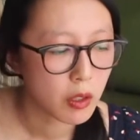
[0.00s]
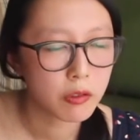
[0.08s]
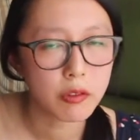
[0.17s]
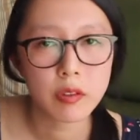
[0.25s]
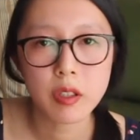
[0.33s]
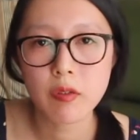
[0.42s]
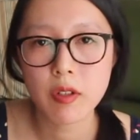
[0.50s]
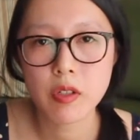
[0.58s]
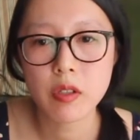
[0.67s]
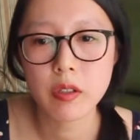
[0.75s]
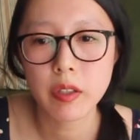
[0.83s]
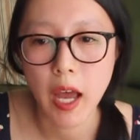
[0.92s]
So in the
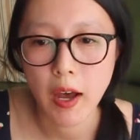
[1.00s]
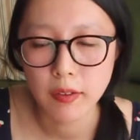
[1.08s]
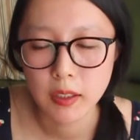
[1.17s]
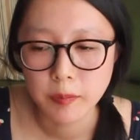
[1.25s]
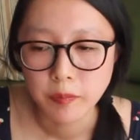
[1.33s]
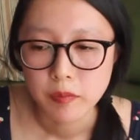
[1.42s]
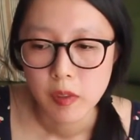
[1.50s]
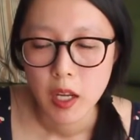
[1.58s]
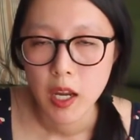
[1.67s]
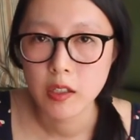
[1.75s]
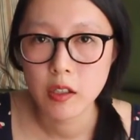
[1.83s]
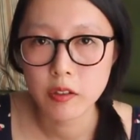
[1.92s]
original novel,
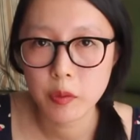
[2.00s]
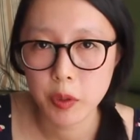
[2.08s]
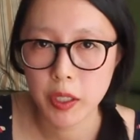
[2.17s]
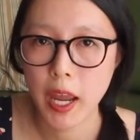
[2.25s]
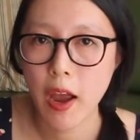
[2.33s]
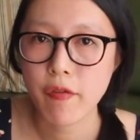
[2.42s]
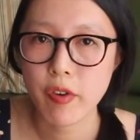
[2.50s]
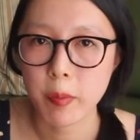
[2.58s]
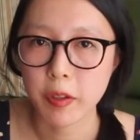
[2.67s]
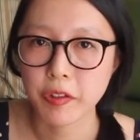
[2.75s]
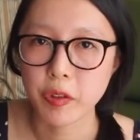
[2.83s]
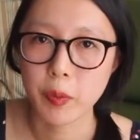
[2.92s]
it doesn't work out for
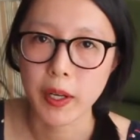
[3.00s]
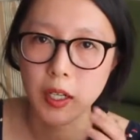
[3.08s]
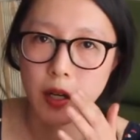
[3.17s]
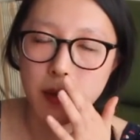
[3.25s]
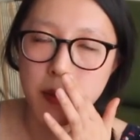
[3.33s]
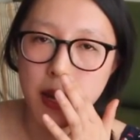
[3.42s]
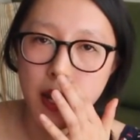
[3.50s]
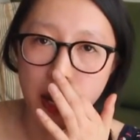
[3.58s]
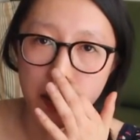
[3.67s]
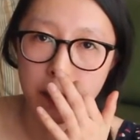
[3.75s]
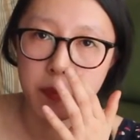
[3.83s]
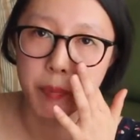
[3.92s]
Mr. Wickham
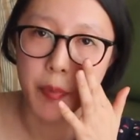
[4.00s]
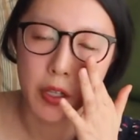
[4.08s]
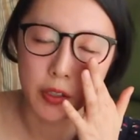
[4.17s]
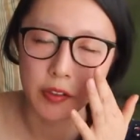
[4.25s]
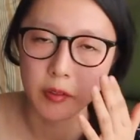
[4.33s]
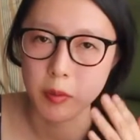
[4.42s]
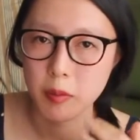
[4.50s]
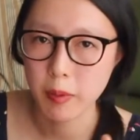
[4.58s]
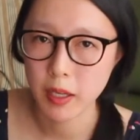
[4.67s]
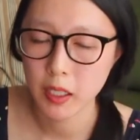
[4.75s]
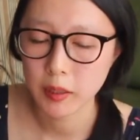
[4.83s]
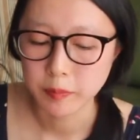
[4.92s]
and Elizabeth
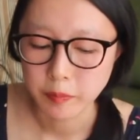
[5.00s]
Bennet.